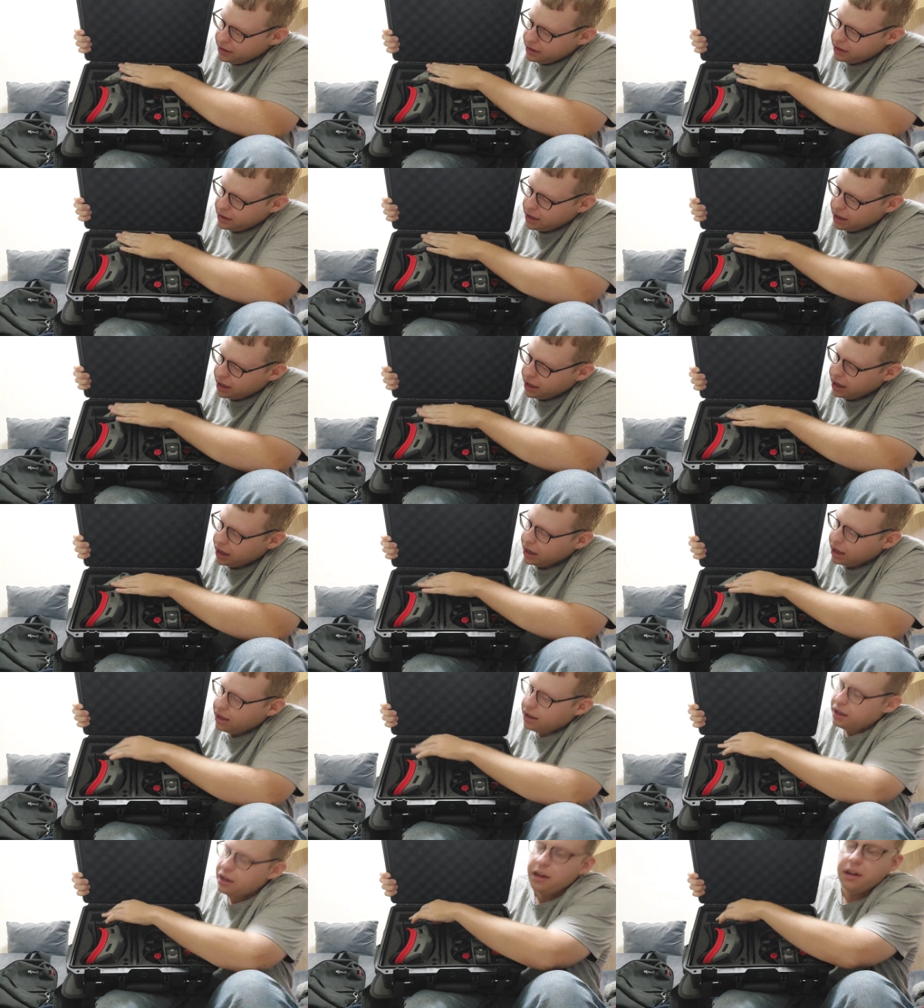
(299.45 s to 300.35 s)

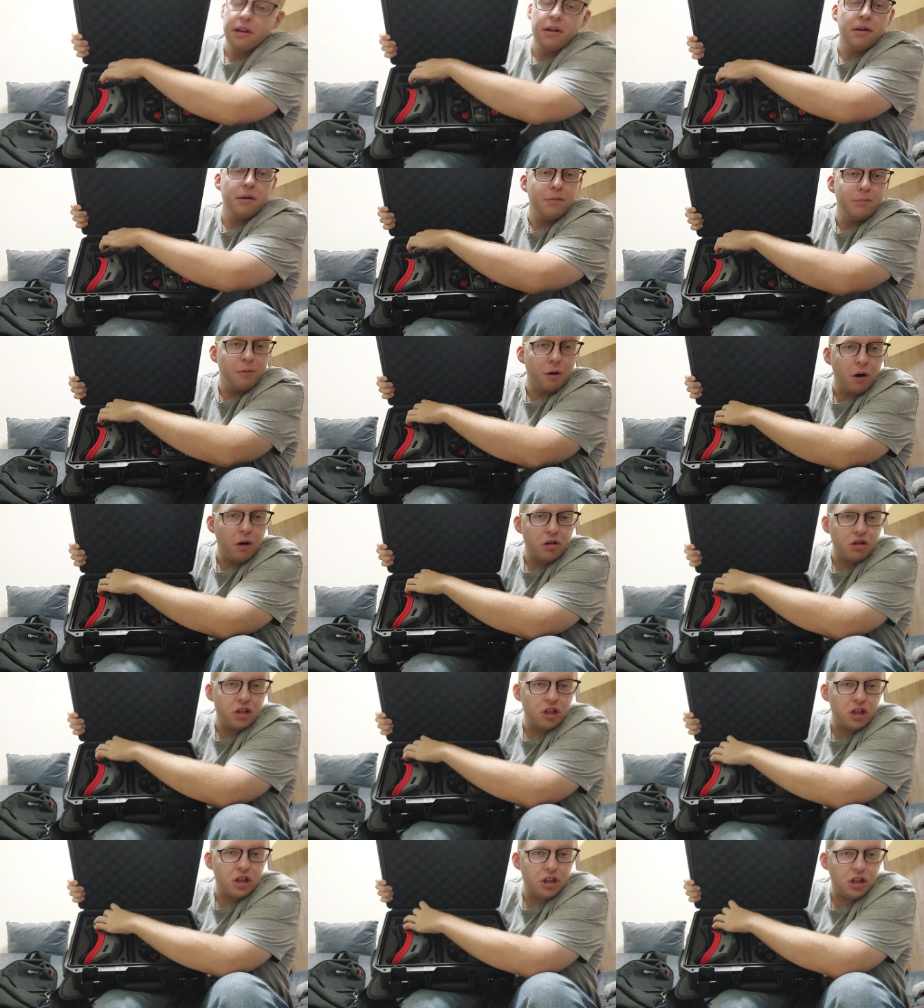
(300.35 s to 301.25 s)
the
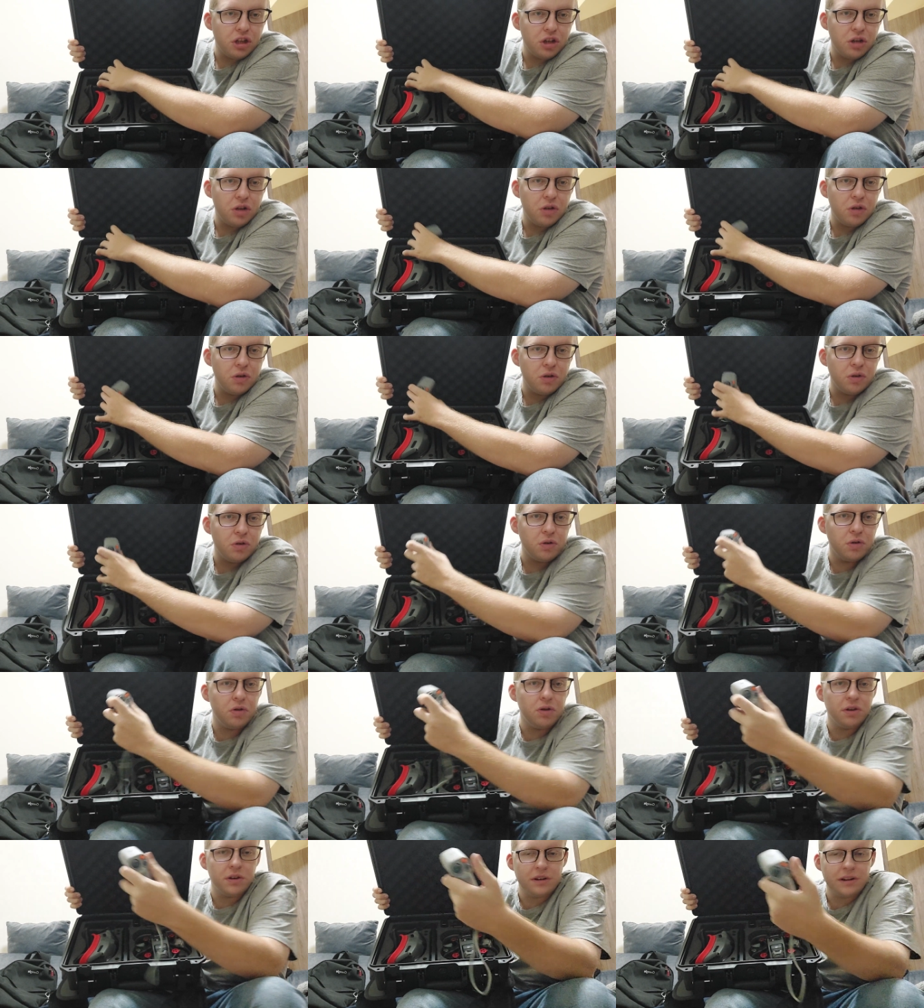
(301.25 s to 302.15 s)
motion
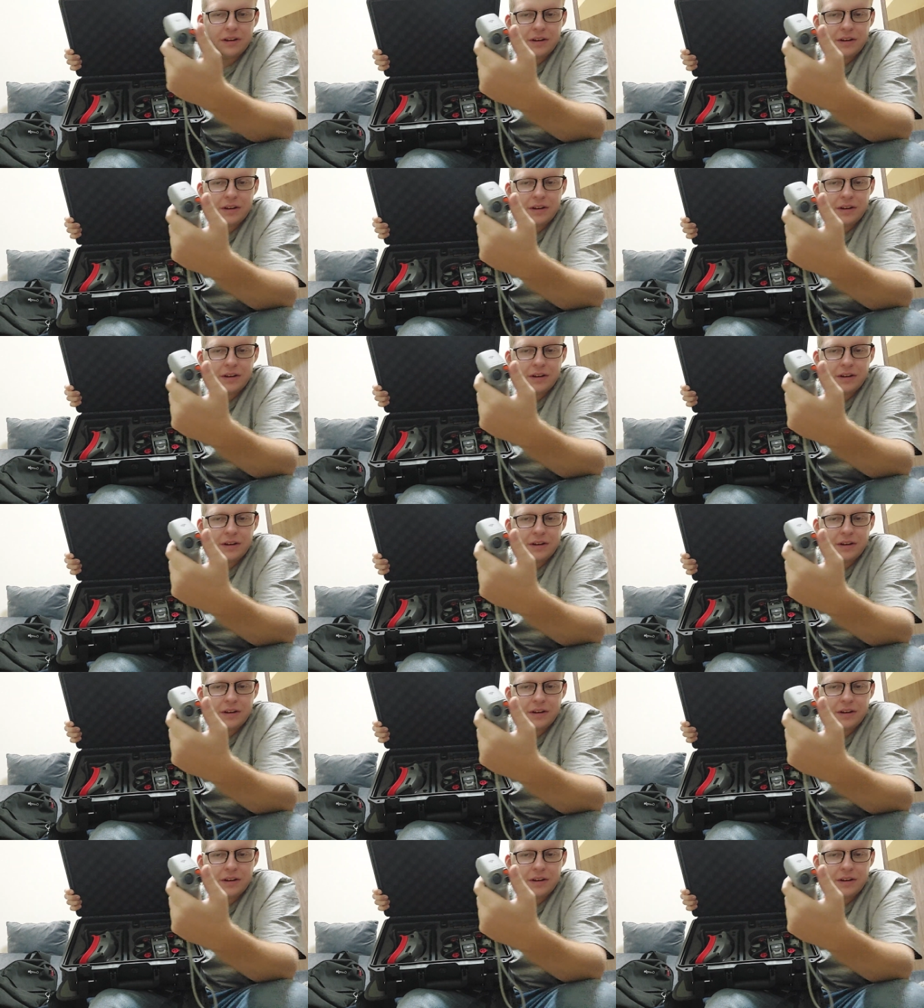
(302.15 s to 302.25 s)
to